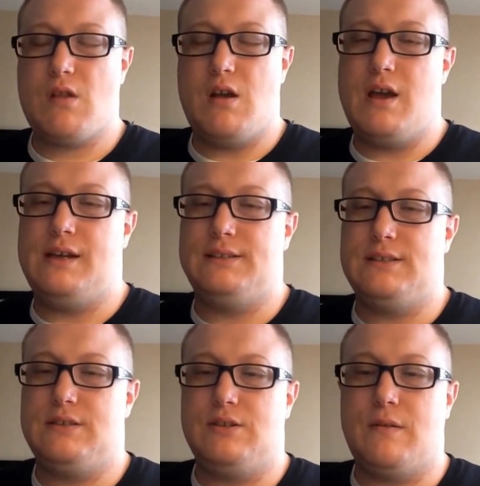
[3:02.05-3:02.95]

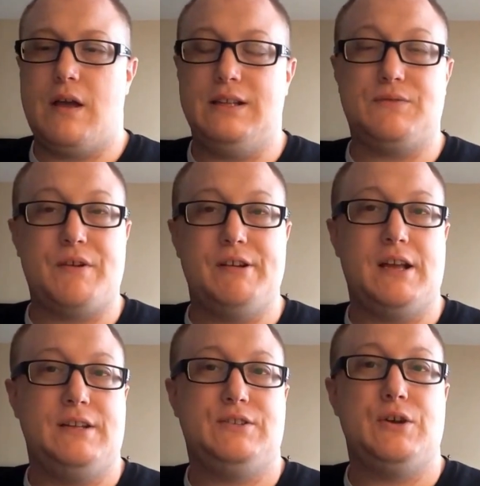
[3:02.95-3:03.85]
and it's very
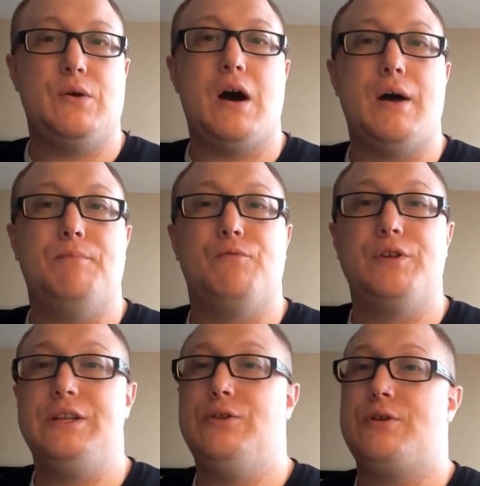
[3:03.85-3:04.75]
light. So I'm
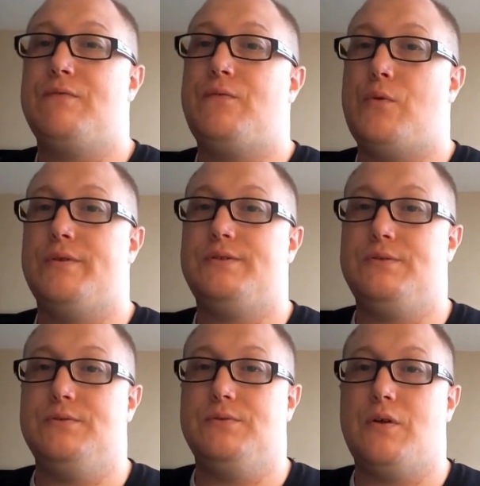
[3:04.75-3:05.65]
really looking forward
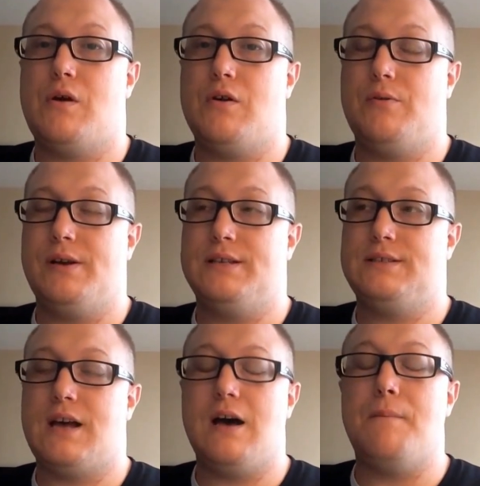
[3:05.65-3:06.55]
to
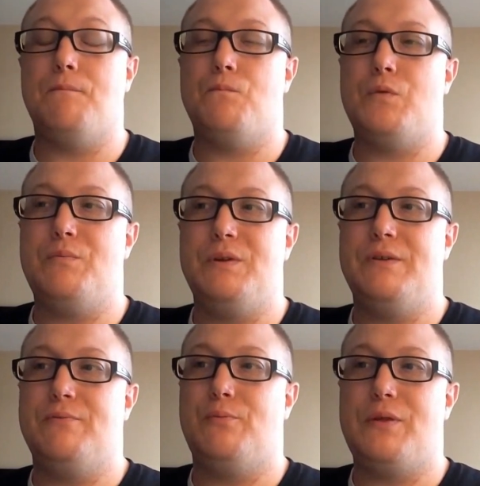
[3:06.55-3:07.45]
ROS. Um, when
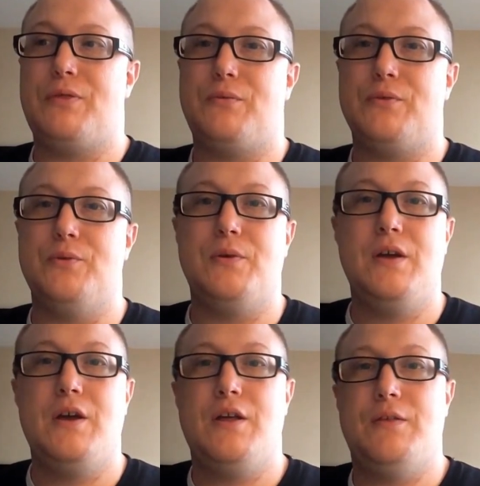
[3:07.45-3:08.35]
we went through
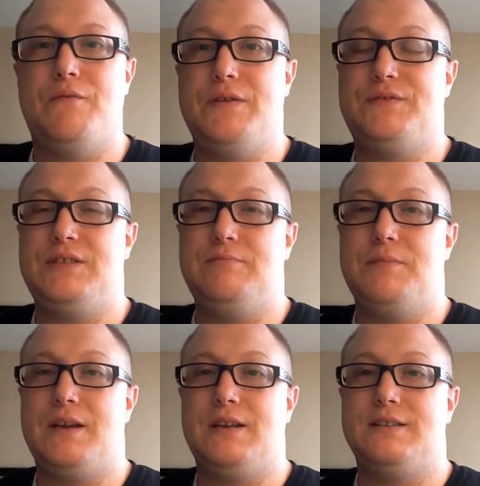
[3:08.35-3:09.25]
the 15
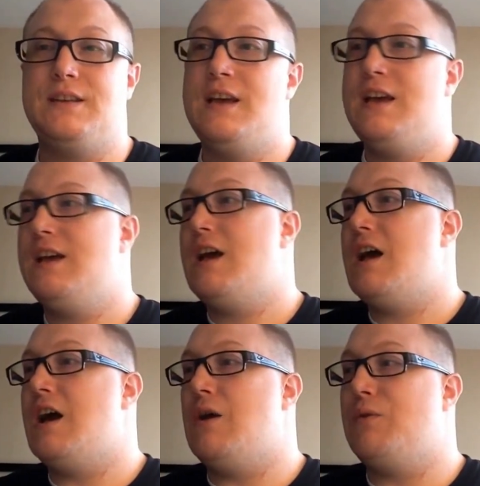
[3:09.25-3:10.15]
minutes
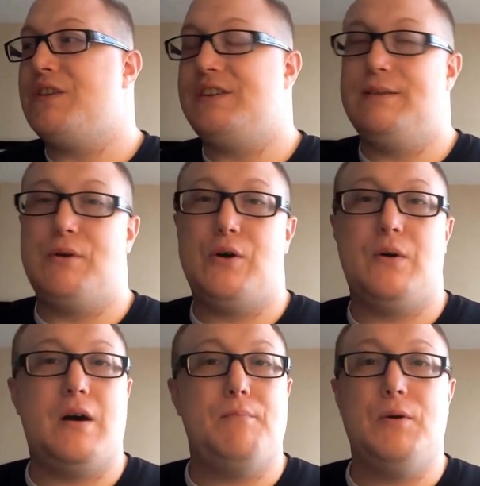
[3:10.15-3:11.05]
uh, with the
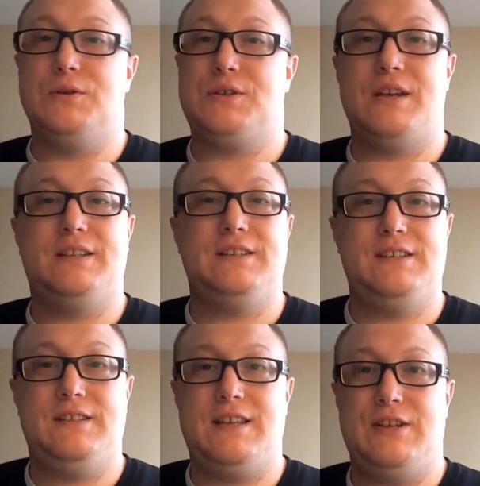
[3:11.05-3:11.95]
demo, most
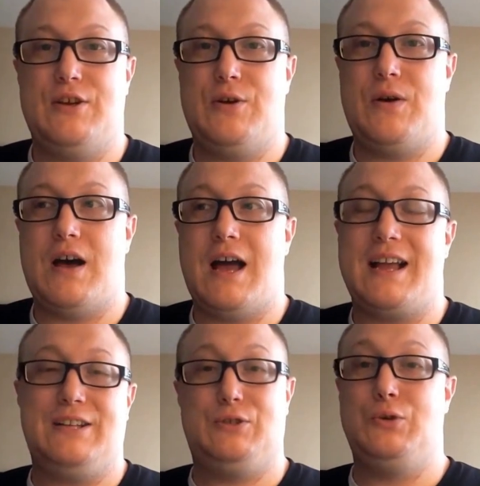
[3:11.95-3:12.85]
likely that you know I
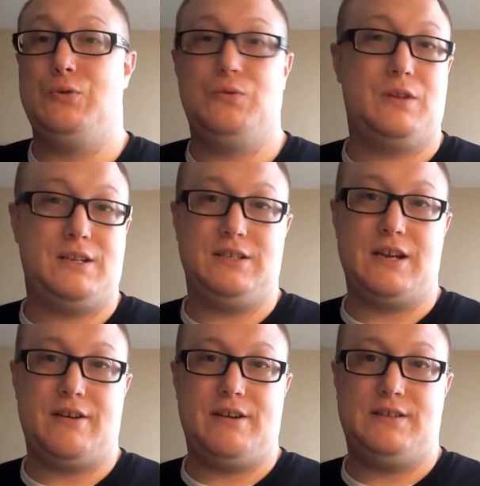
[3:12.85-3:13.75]
got two
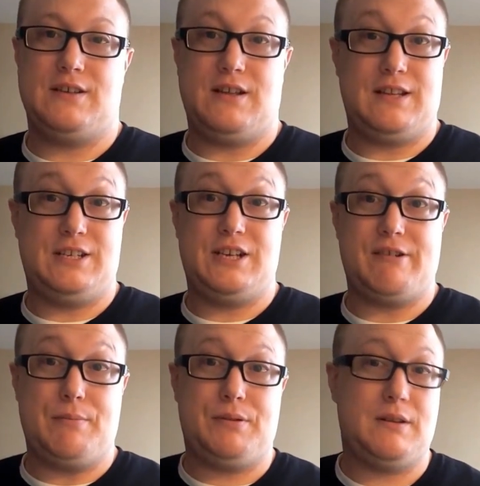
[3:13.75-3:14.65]
legendaries, a
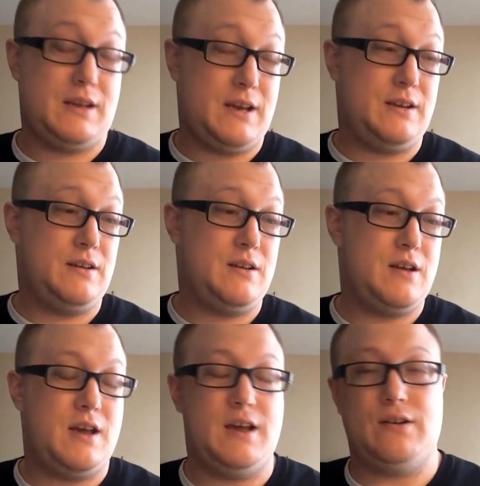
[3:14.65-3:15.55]
legendary plan,
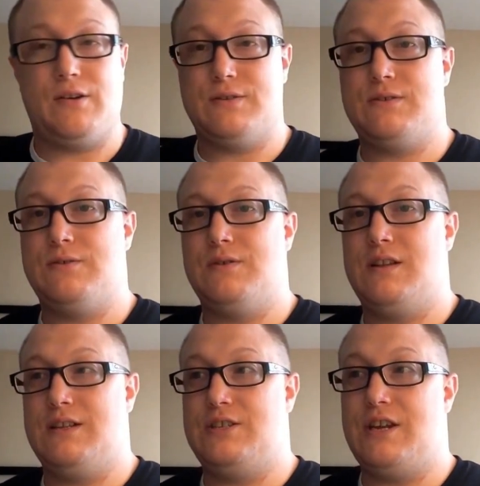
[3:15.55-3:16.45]
and also a
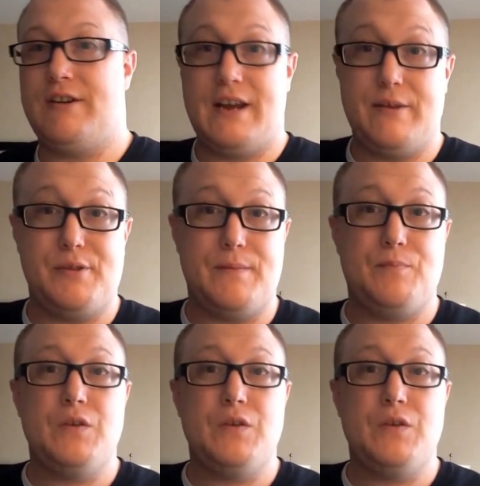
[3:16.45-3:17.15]
legendary amulet